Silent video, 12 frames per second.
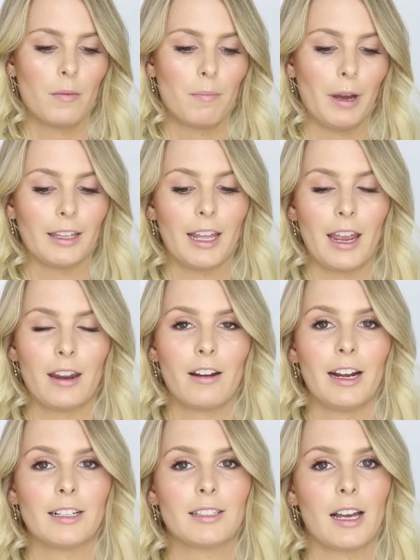but then
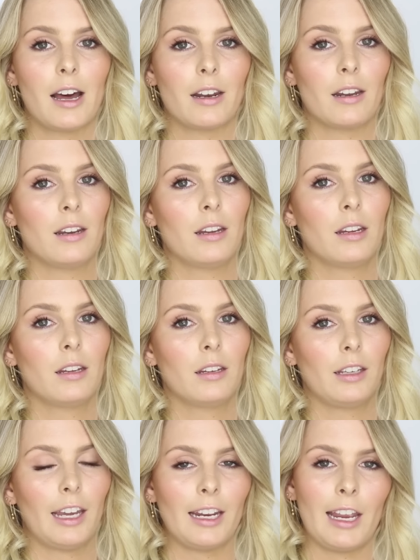I started
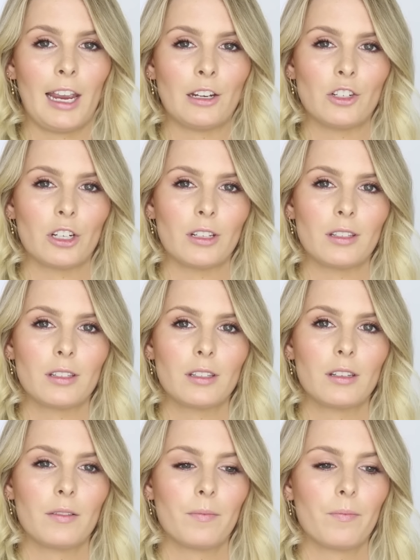getting anxious